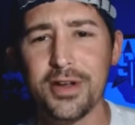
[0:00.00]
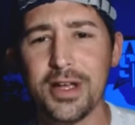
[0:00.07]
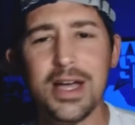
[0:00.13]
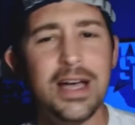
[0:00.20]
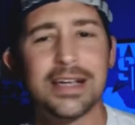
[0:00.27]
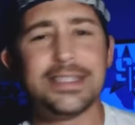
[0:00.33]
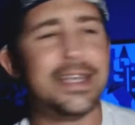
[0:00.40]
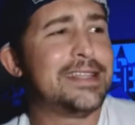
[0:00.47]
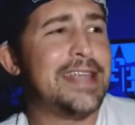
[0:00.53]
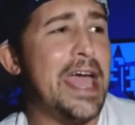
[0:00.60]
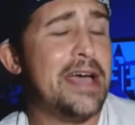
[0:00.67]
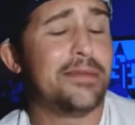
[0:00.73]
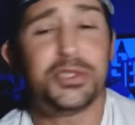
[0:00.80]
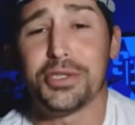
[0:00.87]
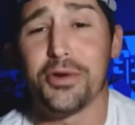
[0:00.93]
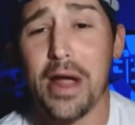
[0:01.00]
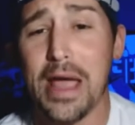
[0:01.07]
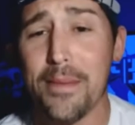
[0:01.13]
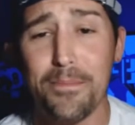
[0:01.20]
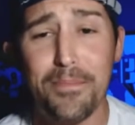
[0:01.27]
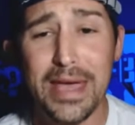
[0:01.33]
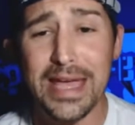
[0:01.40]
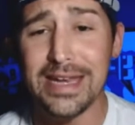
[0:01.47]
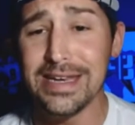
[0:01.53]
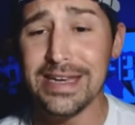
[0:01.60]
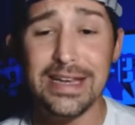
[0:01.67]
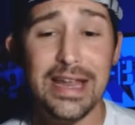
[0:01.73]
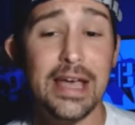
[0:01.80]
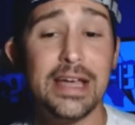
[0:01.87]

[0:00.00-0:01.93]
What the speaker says: because the damn sure ain't been